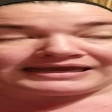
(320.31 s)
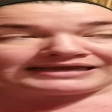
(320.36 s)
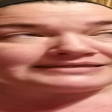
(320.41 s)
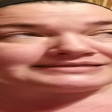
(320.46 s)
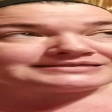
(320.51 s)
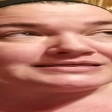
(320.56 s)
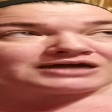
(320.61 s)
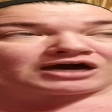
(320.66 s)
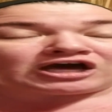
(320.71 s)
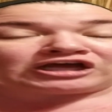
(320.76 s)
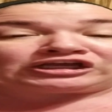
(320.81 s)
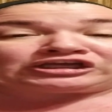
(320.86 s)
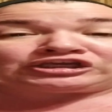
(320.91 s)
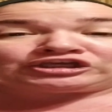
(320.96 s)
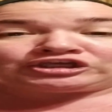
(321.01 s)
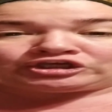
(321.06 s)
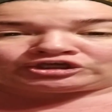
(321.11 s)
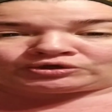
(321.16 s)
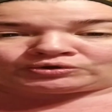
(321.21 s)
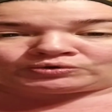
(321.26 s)
It's not
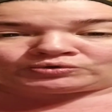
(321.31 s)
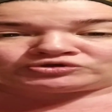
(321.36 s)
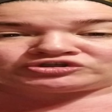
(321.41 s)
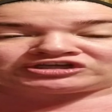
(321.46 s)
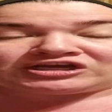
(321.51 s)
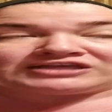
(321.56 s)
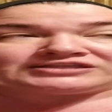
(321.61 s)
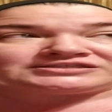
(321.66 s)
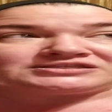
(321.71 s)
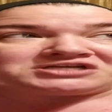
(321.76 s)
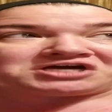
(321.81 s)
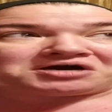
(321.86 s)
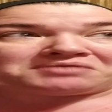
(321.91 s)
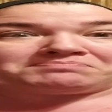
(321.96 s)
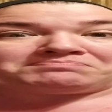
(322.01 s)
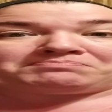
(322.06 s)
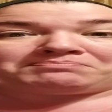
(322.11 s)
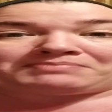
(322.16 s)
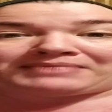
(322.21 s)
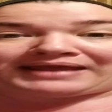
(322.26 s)
huge. It's
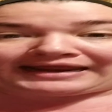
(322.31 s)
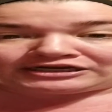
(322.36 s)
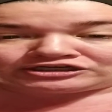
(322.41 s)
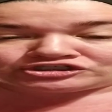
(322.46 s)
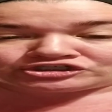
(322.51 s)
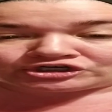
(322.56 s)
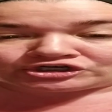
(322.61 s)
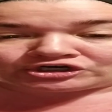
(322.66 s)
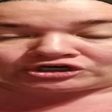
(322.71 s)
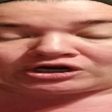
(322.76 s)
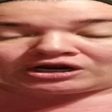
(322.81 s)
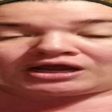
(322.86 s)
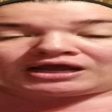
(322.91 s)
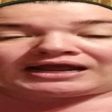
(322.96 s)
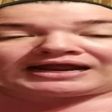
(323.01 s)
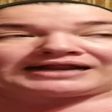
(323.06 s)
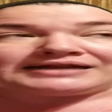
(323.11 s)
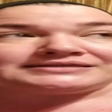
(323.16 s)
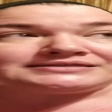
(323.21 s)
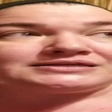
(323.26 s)
not major.
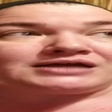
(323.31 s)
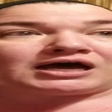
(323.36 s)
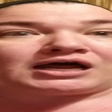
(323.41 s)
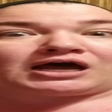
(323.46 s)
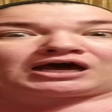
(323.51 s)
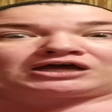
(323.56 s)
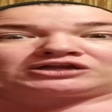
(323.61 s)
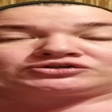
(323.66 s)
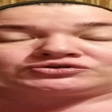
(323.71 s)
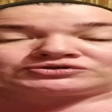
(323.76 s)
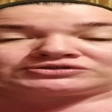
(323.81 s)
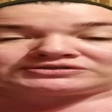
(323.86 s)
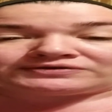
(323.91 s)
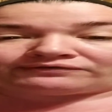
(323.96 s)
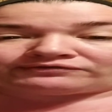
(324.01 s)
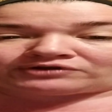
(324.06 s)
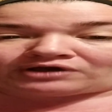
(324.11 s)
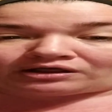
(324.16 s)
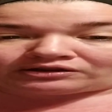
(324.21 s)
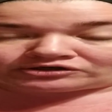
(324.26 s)
It's not hundreds
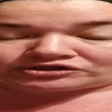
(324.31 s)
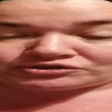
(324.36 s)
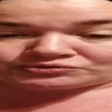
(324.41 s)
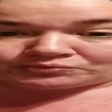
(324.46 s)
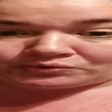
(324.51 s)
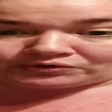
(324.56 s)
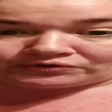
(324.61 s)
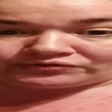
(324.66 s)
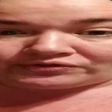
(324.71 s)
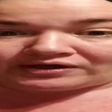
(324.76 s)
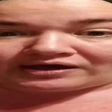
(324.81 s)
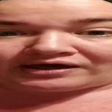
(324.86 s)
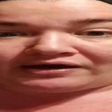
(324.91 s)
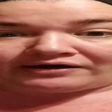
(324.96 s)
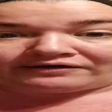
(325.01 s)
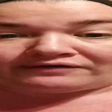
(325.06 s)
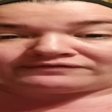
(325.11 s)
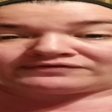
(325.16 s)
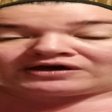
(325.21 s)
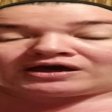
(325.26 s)
of dollars worth
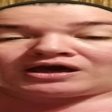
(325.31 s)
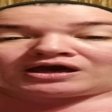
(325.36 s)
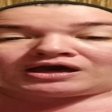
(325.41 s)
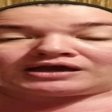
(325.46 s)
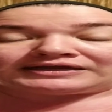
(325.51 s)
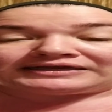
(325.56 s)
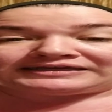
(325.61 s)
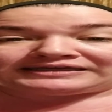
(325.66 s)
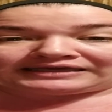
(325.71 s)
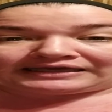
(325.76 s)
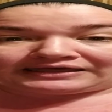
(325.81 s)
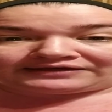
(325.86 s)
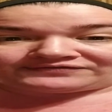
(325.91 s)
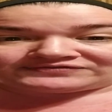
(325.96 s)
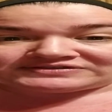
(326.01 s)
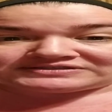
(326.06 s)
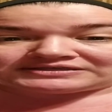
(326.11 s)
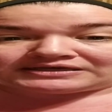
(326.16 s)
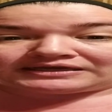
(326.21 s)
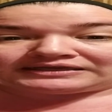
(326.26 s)
of
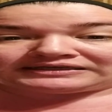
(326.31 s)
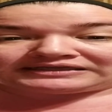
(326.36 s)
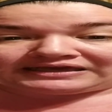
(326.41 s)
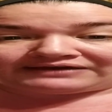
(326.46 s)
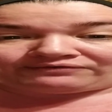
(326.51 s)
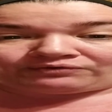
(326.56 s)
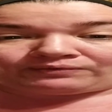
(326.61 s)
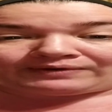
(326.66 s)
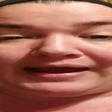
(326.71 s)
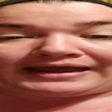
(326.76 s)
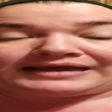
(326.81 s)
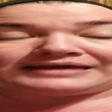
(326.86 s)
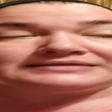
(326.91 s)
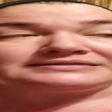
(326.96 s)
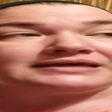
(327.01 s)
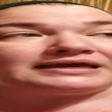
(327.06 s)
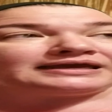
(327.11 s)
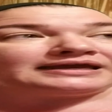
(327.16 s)
gifts and giveaways.